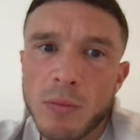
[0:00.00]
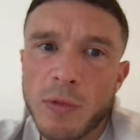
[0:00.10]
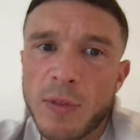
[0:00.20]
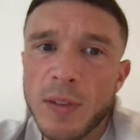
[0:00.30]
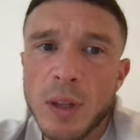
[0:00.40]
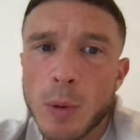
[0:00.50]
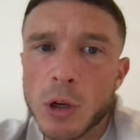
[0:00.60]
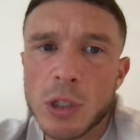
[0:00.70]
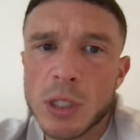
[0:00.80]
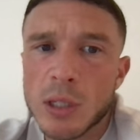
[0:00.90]
50
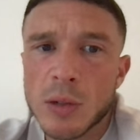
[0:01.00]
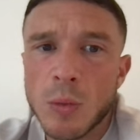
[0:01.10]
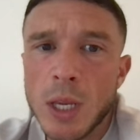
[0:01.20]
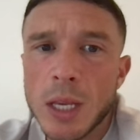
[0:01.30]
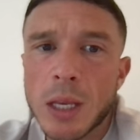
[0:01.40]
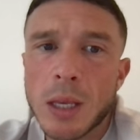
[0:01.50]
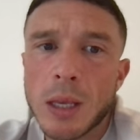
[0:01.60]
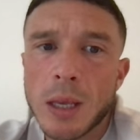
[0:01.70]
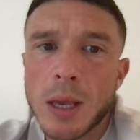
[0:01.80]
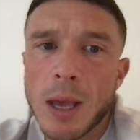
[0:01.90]
purchases a
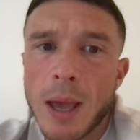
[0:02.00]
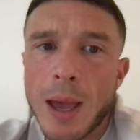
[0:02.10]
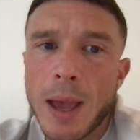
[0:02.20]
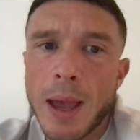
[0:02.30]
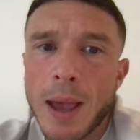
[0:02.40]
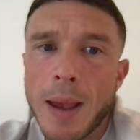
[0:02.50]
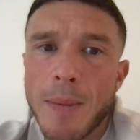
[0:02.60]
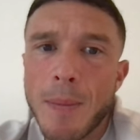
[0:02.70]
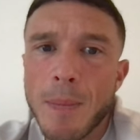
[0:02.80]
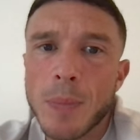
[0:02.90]
week,
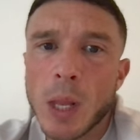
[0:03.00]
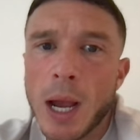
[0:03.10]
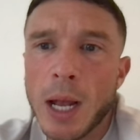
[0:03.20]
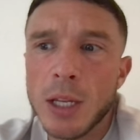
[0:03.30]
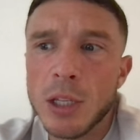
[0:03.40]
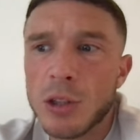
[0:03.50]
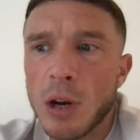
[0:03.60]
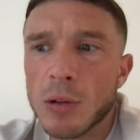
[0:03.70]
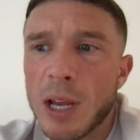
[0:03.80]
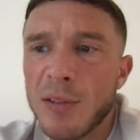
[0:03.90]
and you
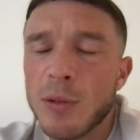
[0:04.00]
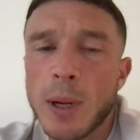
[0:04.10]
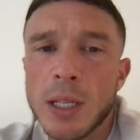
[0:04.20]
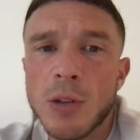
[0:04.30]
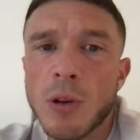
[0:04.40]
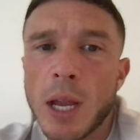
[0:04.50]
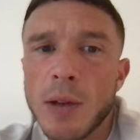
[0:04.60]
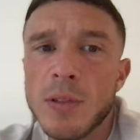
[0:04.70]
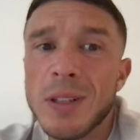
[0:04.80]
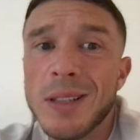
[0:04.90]
don't have 20
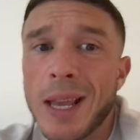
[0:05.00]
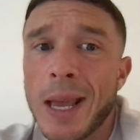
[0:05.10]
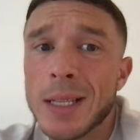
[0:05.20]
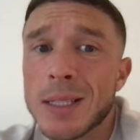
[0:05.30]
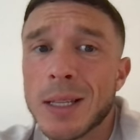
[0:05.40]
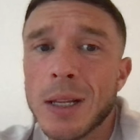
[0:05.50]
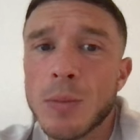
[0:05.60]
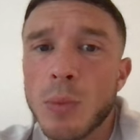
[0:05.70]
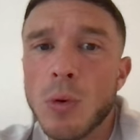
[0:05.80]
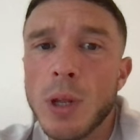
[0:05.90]
creatives to test
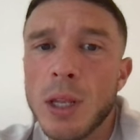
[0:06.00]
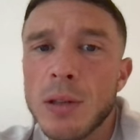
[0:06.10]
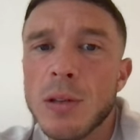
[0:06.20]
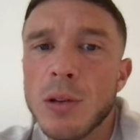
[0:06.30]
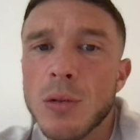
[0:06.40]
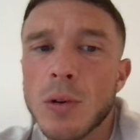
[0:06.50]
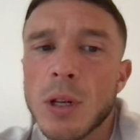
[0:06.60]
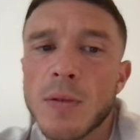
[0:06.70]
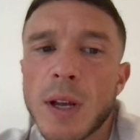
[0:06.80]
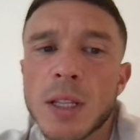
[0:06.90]
and put into an
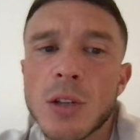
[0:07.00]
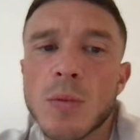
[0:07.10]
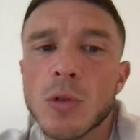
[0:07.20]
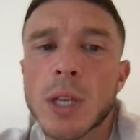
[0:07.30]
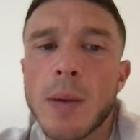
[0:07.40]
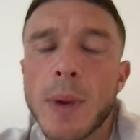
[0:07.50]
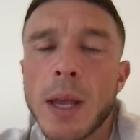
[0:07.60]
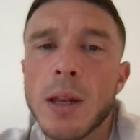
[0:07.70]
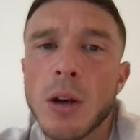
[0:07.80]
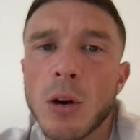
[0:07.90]
Advantage Plus
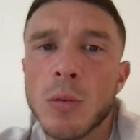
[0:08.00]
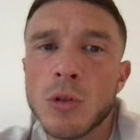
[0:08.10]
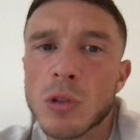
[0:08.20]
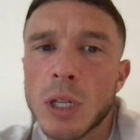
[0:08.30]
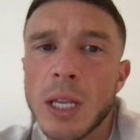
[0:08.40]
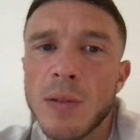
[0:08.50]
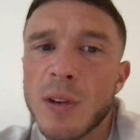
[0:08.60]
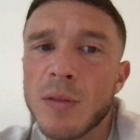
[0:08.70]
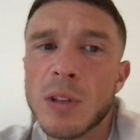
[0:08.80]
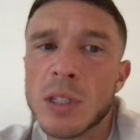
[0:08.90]
campaign, I would just leave it
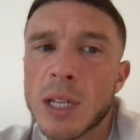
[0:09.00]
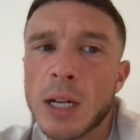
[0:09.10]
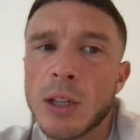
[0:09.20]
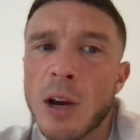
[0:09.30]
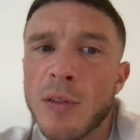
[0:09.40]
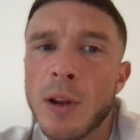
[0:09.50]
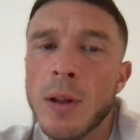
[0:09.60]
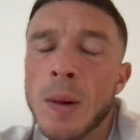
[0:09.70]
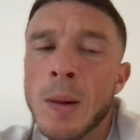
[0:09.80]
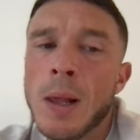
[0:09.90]
to start off with,
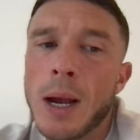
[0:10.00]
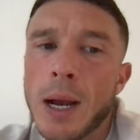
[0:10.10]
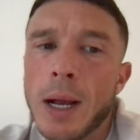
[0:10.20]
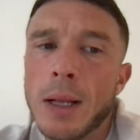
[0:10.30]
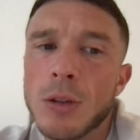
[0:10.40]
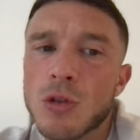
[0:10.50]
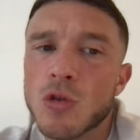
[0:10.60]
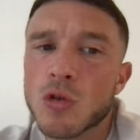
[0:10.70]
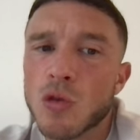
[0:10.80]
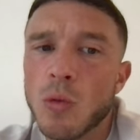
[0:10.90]
and
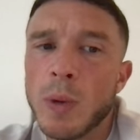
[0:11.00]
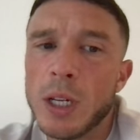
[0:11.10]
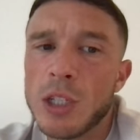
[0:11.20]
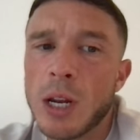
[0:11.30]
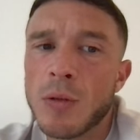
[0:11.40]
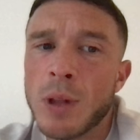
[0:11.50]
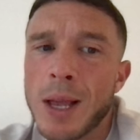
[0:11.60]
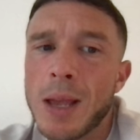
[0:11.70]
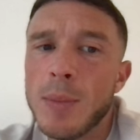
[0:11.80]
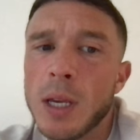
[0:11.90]
just run with a general
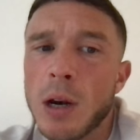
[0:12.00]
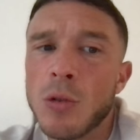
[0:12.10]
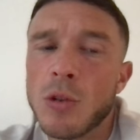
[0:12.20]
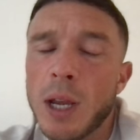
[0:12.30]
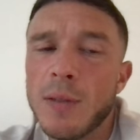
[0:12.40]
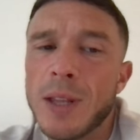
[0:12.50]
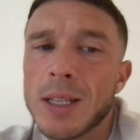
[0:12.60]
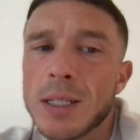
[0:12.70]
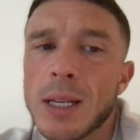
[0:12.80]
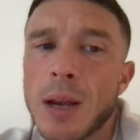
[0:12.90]
ABO creative
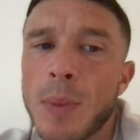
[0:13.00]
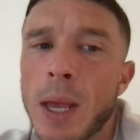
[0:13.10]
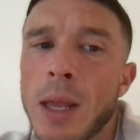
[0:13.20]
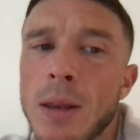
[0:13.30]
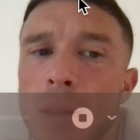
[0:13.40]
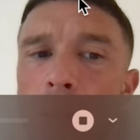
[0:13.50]
testing campaign.